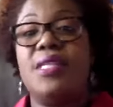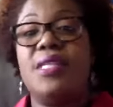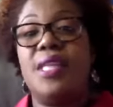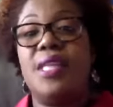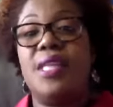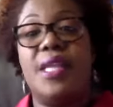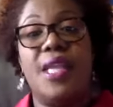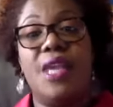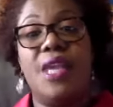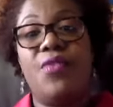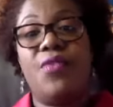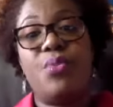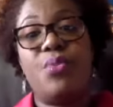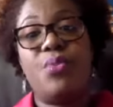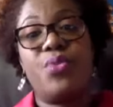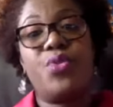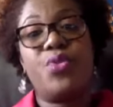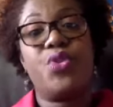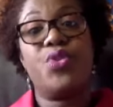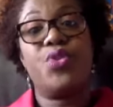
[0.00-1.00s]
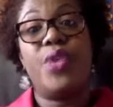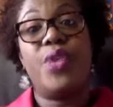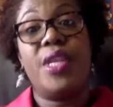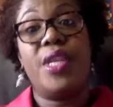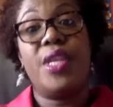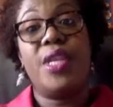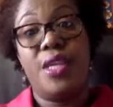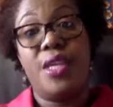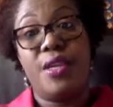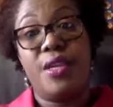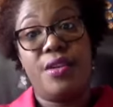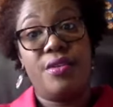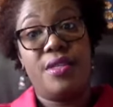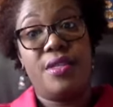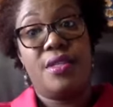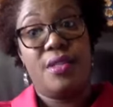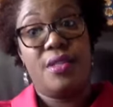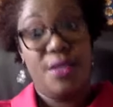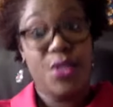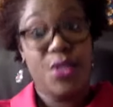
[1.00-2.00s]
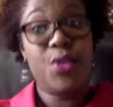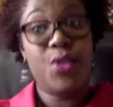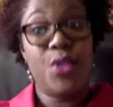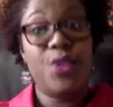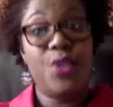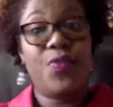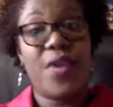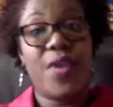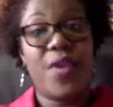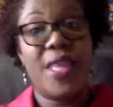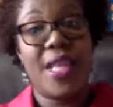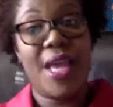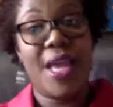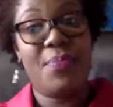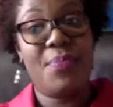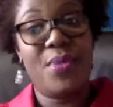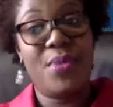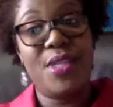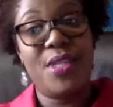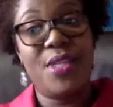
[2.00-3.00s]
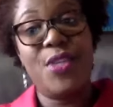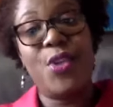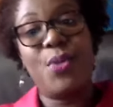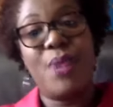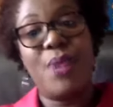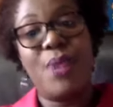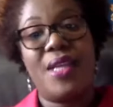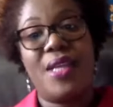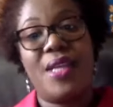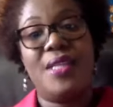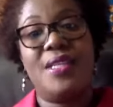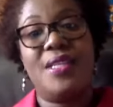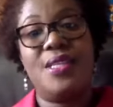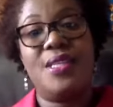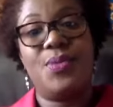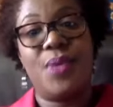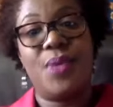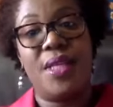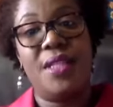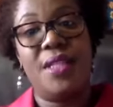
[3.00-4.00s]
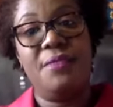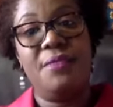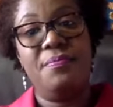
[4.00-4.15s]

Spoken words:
an Avon brochure in years. Do you find that happens in your market as well?